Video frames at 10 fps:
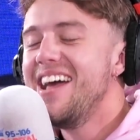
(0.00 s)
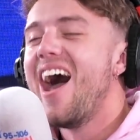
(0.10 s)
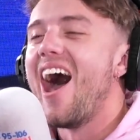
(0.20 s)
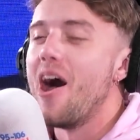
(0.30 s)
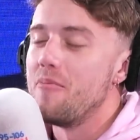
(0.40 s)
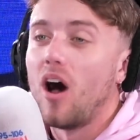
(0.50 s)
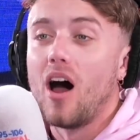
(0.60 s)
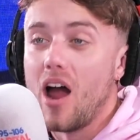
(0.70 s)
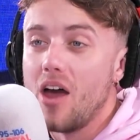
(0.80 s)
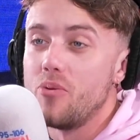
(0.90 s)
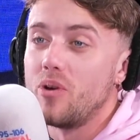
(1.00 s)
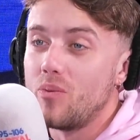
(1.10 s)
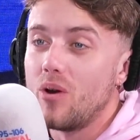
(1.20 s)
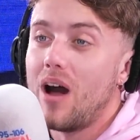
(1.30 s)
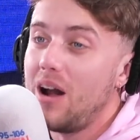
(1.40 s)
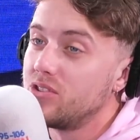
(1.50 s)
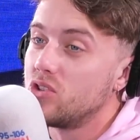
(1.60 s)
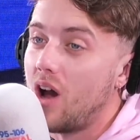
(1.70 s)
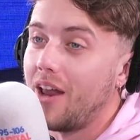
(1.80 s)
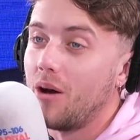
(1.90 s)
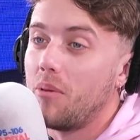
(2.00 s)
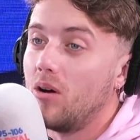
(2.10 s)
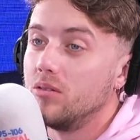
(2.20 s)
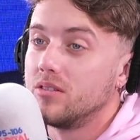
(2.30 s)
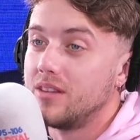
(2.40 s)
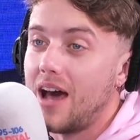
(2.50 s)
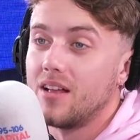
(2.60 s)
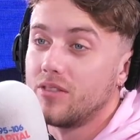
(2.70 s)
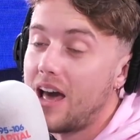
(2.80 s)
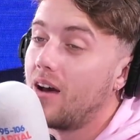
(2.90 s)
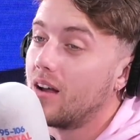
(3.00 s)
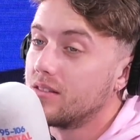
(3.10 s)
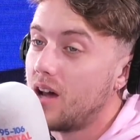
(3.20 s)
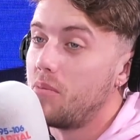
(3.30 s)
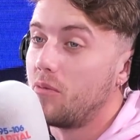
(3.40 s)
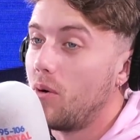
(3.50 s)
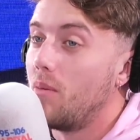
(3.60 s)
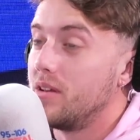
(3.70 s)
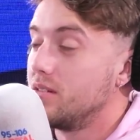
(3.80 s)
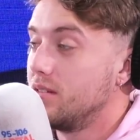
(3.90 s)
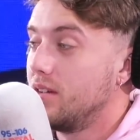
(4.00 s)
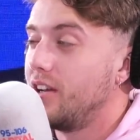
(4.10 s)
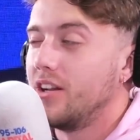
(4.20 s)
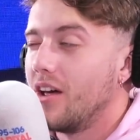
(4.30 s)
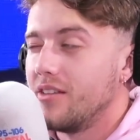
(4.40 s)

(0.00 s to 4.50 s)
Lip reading: But we will have to try and uphold that type of promise. I don't know.